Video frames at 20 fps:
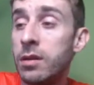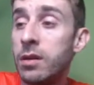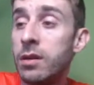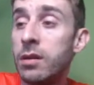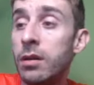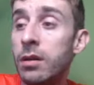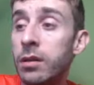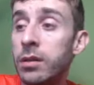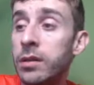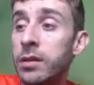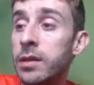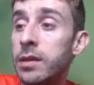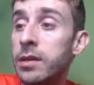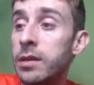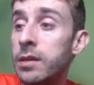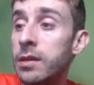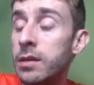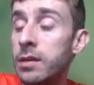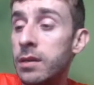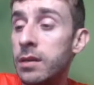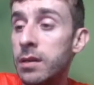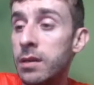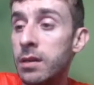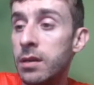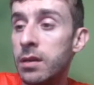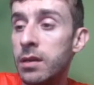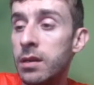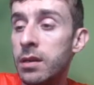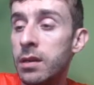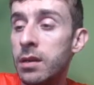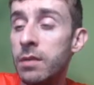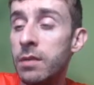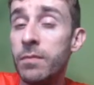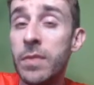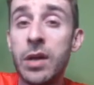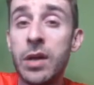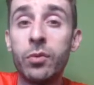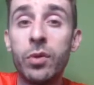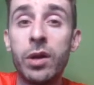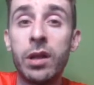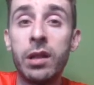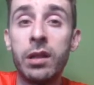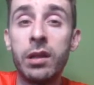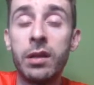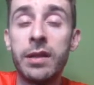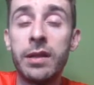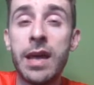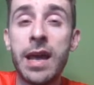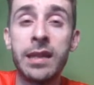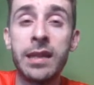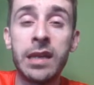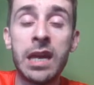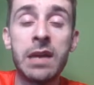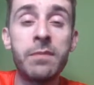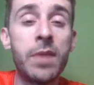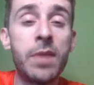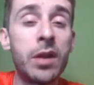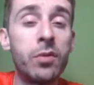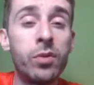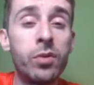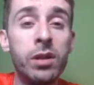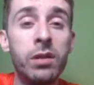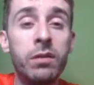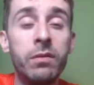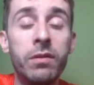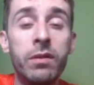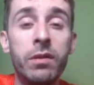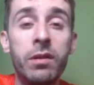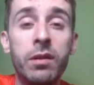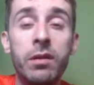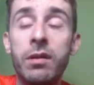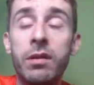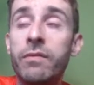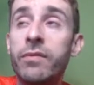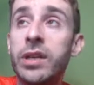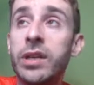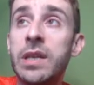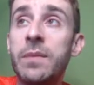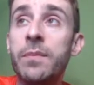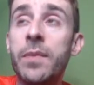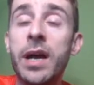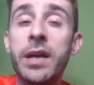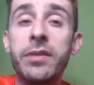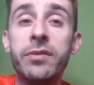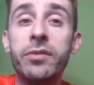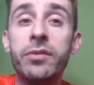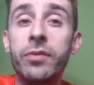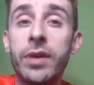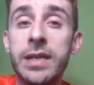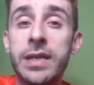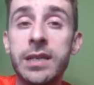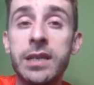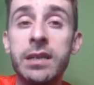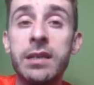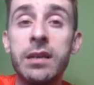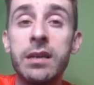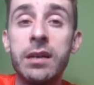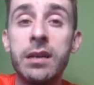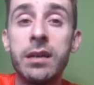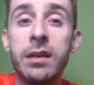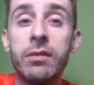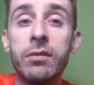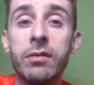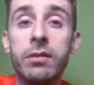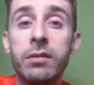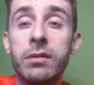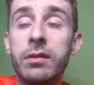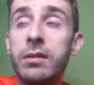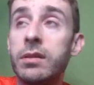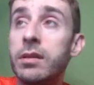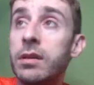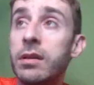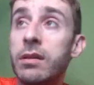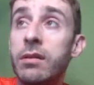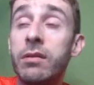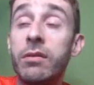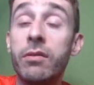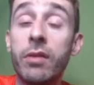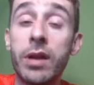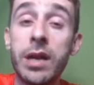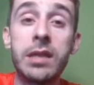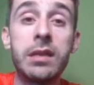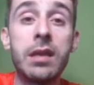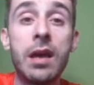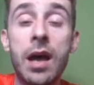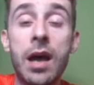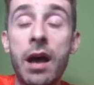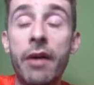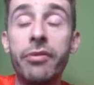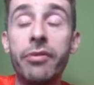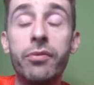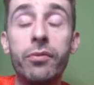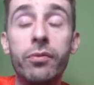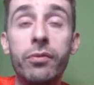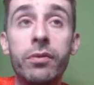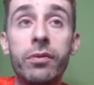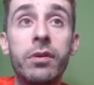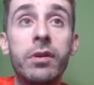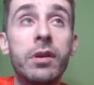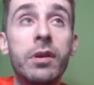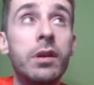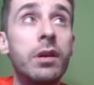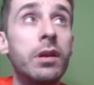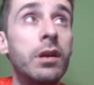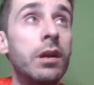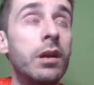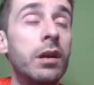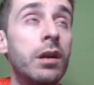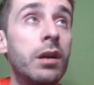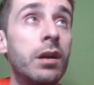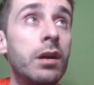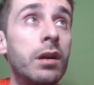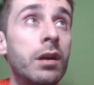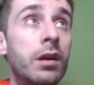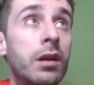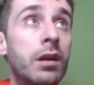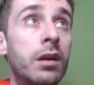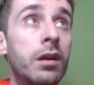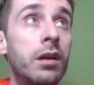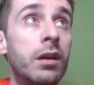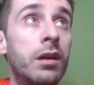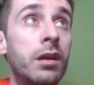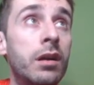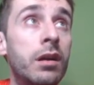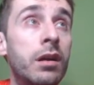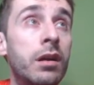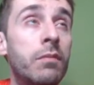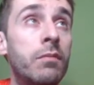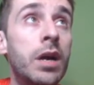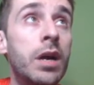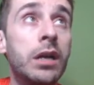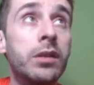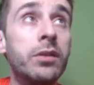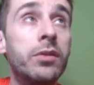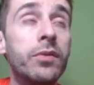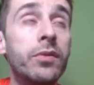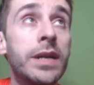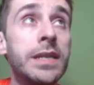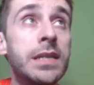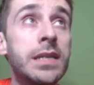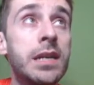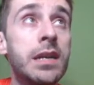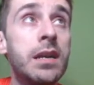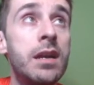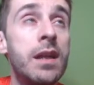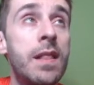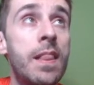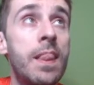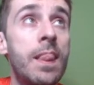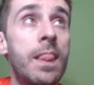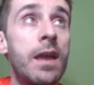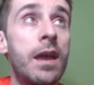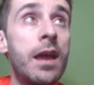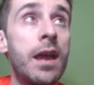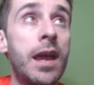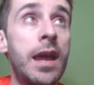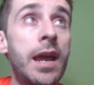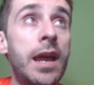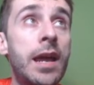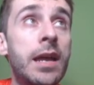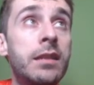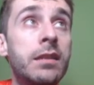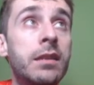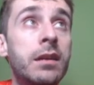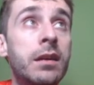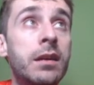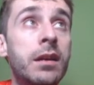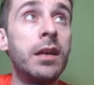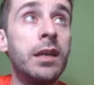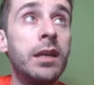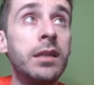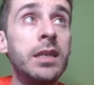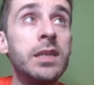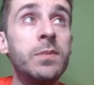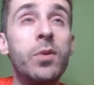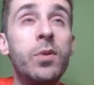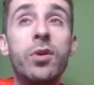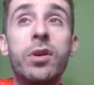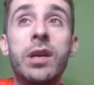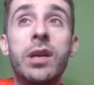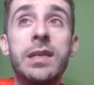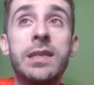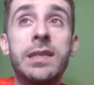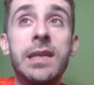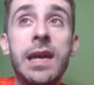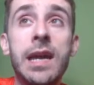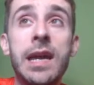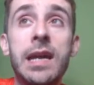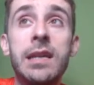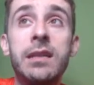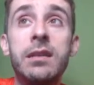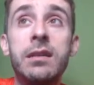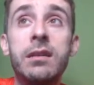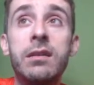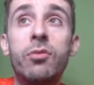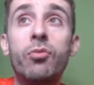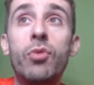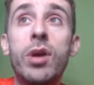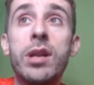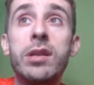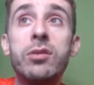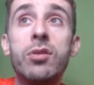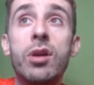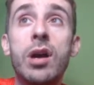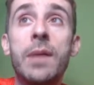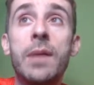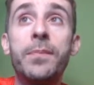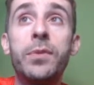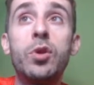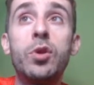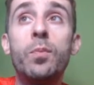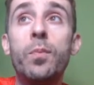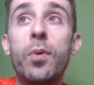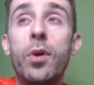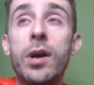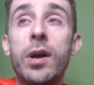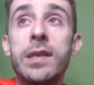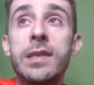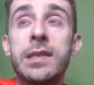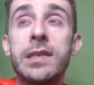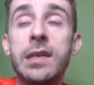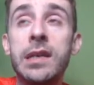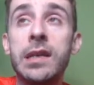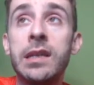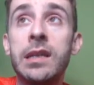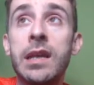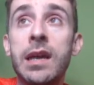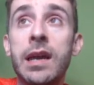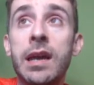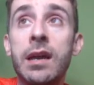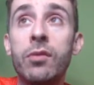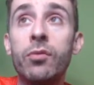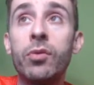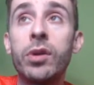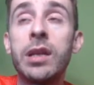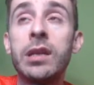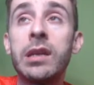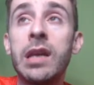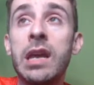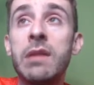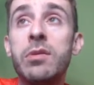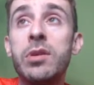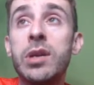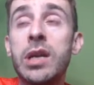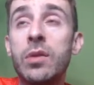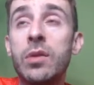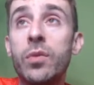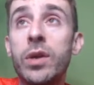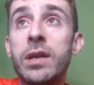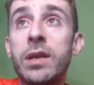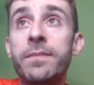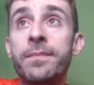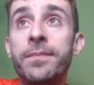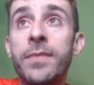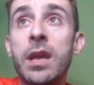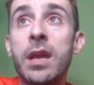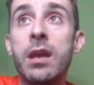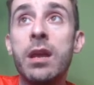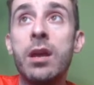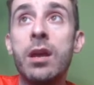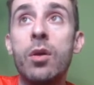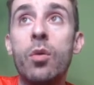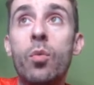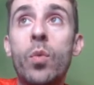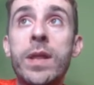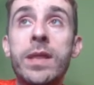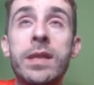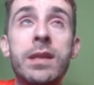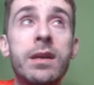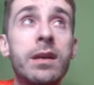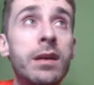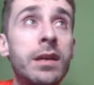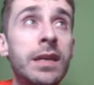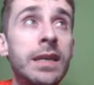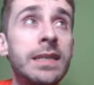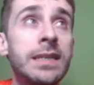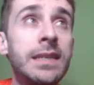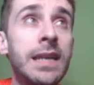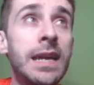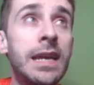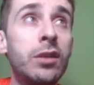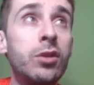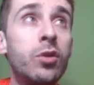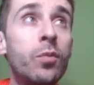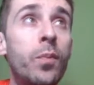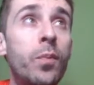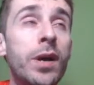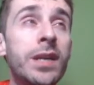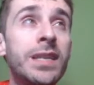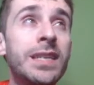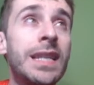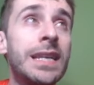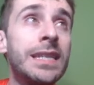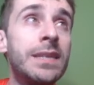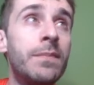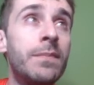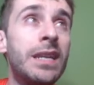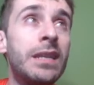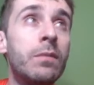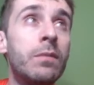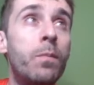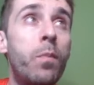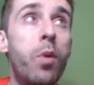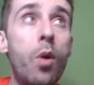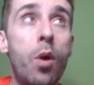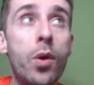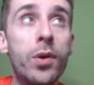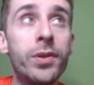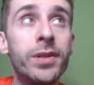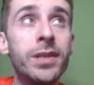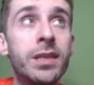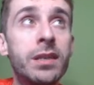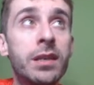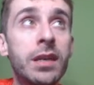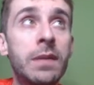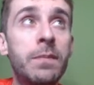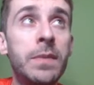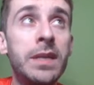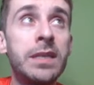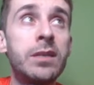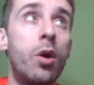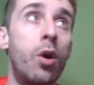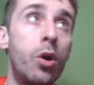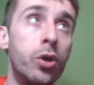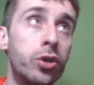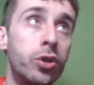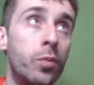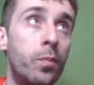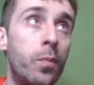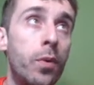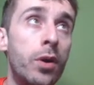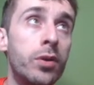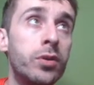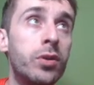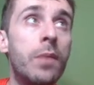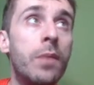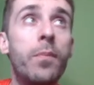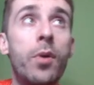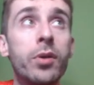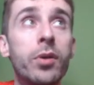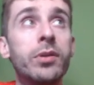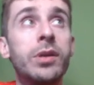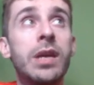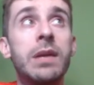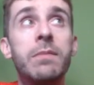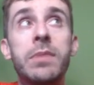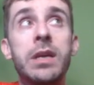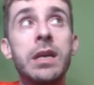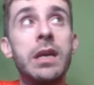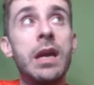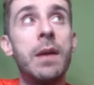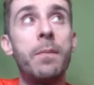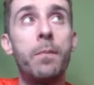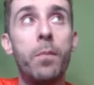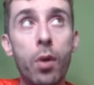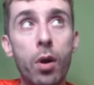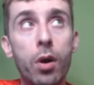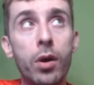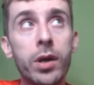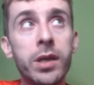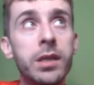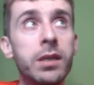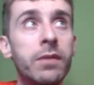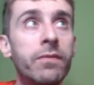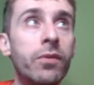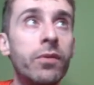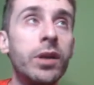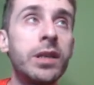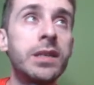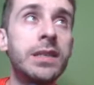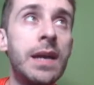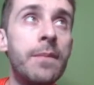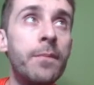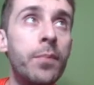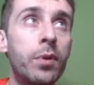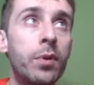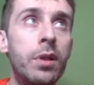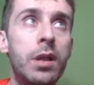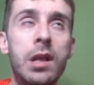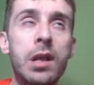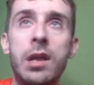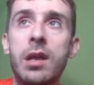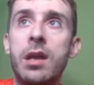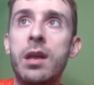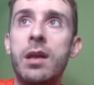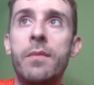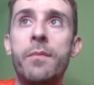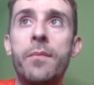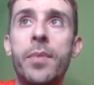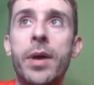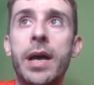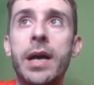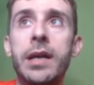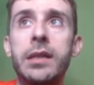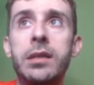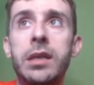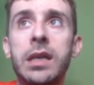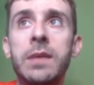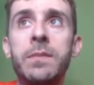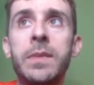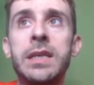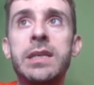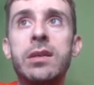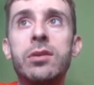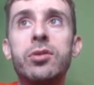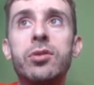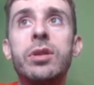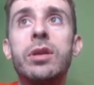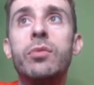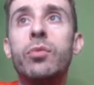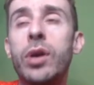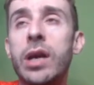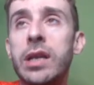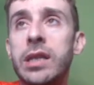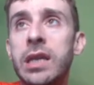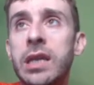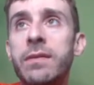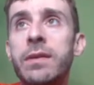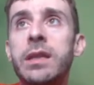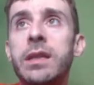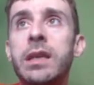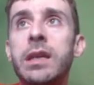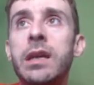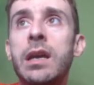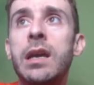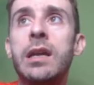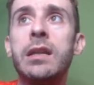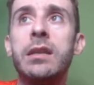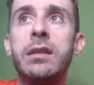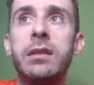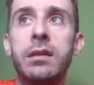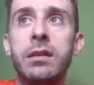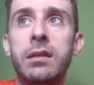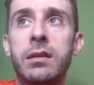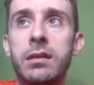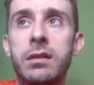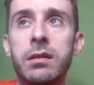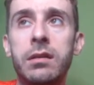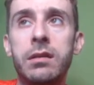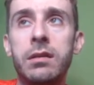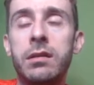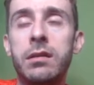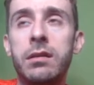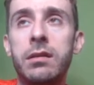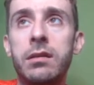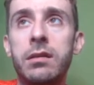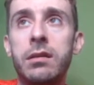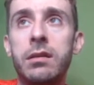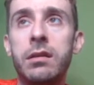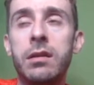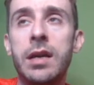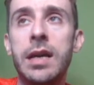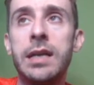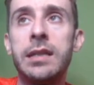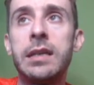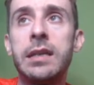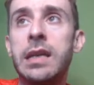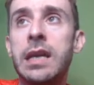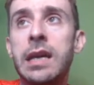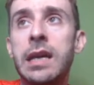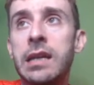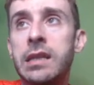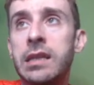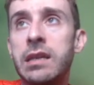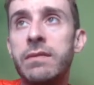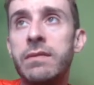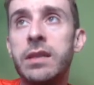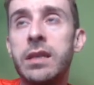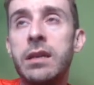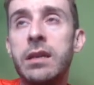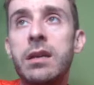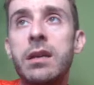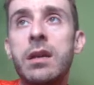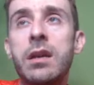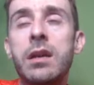called the manual, the Endgame Manual, written by Dvorsky, the great author Mark Dvorsky. And in this book, he said when you're up 2 points in the rook endgame, you can win. When he's saying 2 points, it doesn't mean pawns. It means also pawns. So a pawn can be a point, for example, but it means also the rook activity and the king activity.